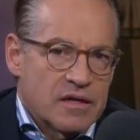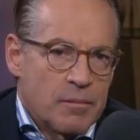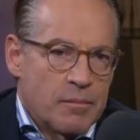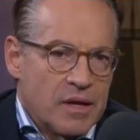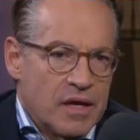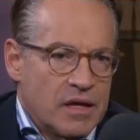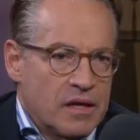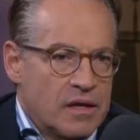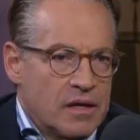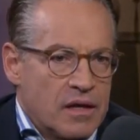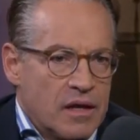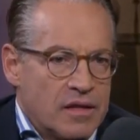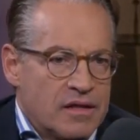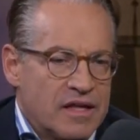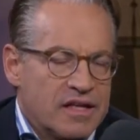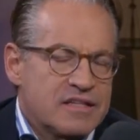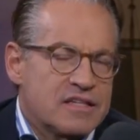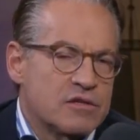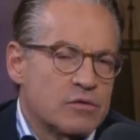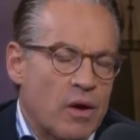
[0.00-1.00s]
I mean,
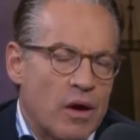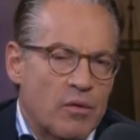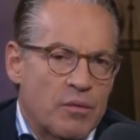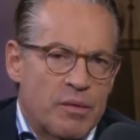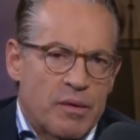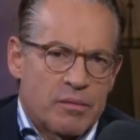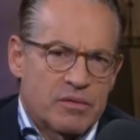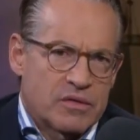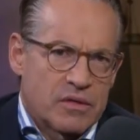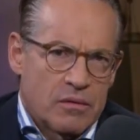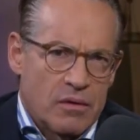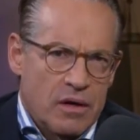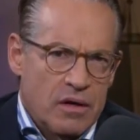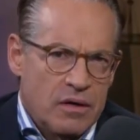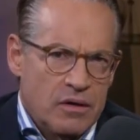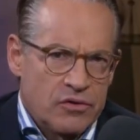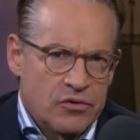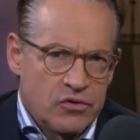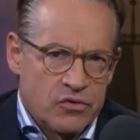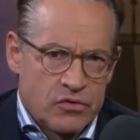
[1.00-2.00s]
this is why when people say, well, I don't
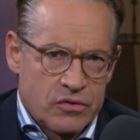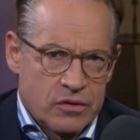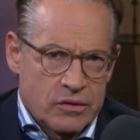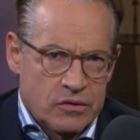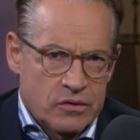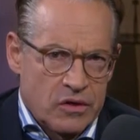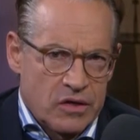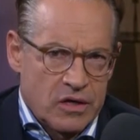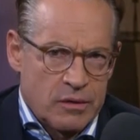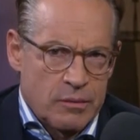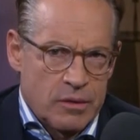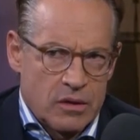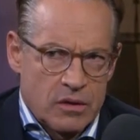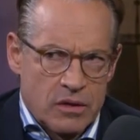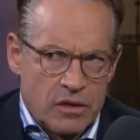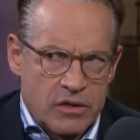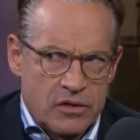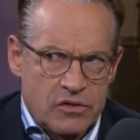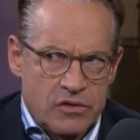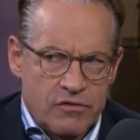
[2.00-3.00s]
know, you're still talking about
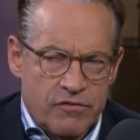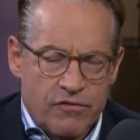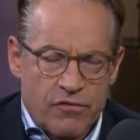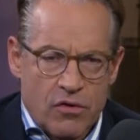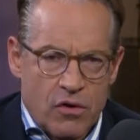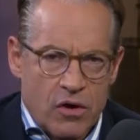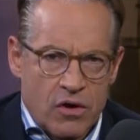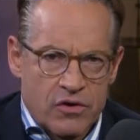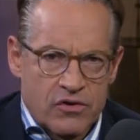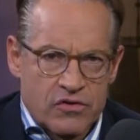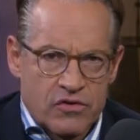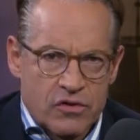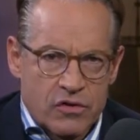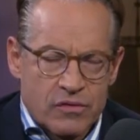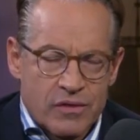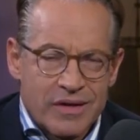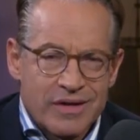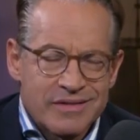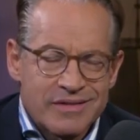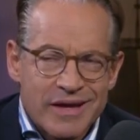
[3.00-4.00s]
election fraud,
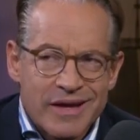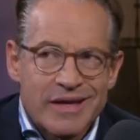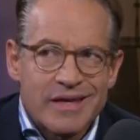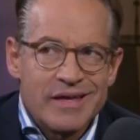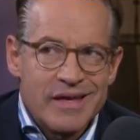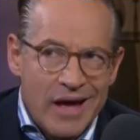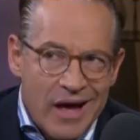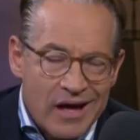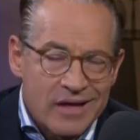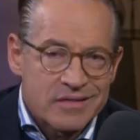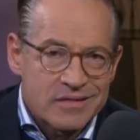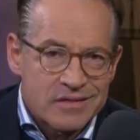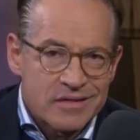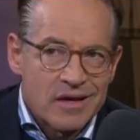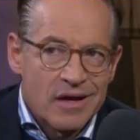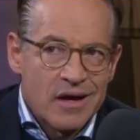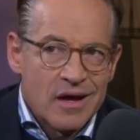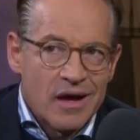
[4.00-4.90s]
it's like, yes,